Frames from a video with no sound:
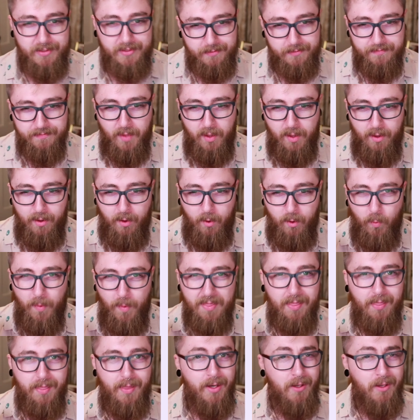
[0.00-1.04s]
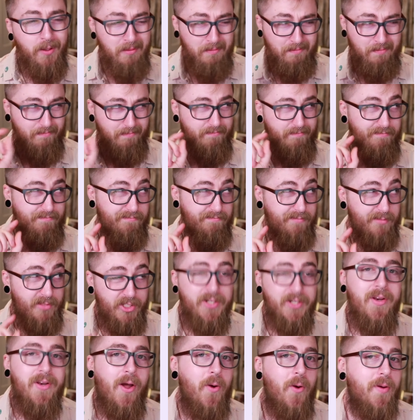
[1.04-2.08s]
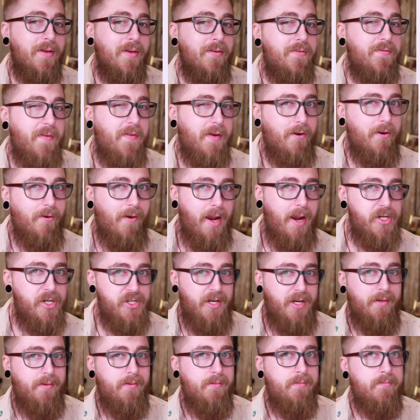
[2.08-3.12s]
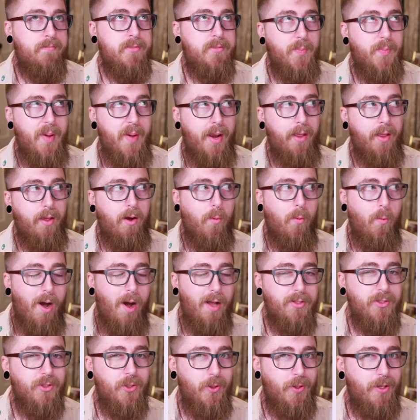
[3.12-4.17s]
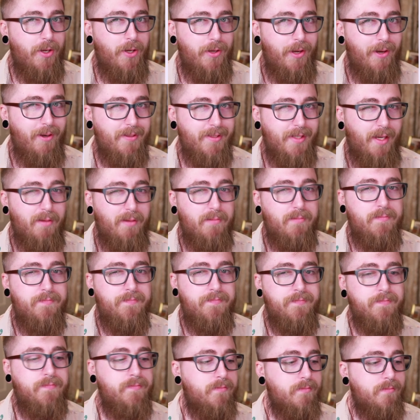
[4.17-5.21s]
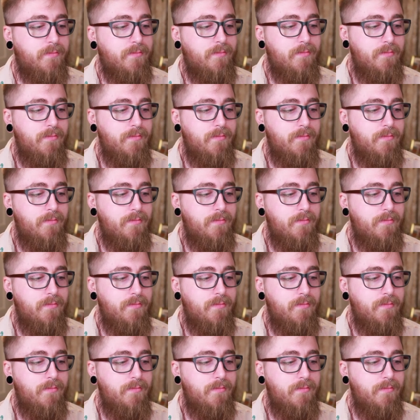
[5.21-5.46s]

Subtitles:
to no configuration, depending on what tool you're using. Let's have a quick look at an